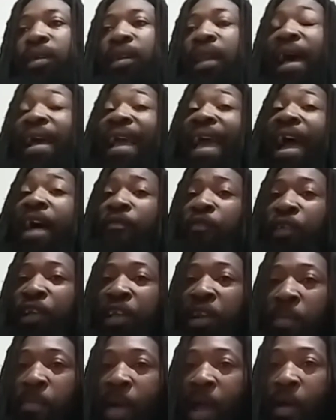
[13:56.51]
like
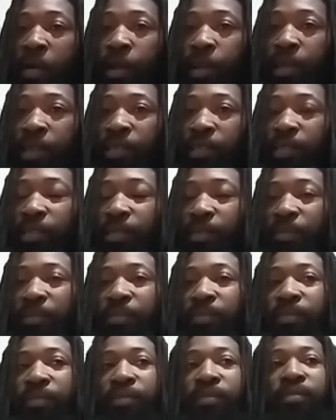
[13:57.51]
African Americans
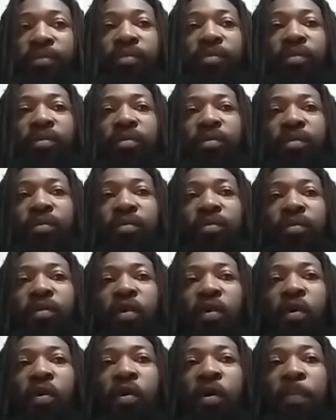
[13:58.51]

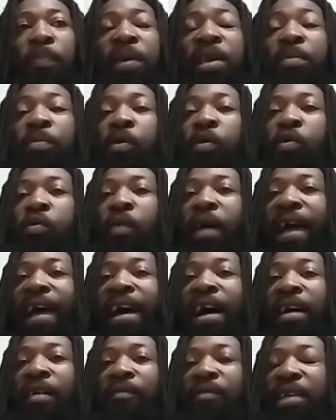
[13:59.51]
or people who
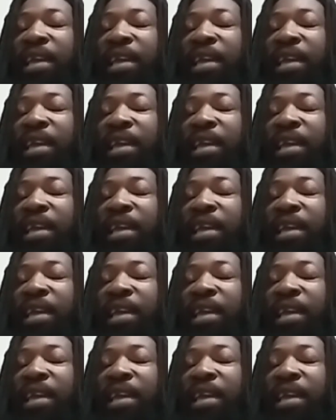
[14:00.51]
have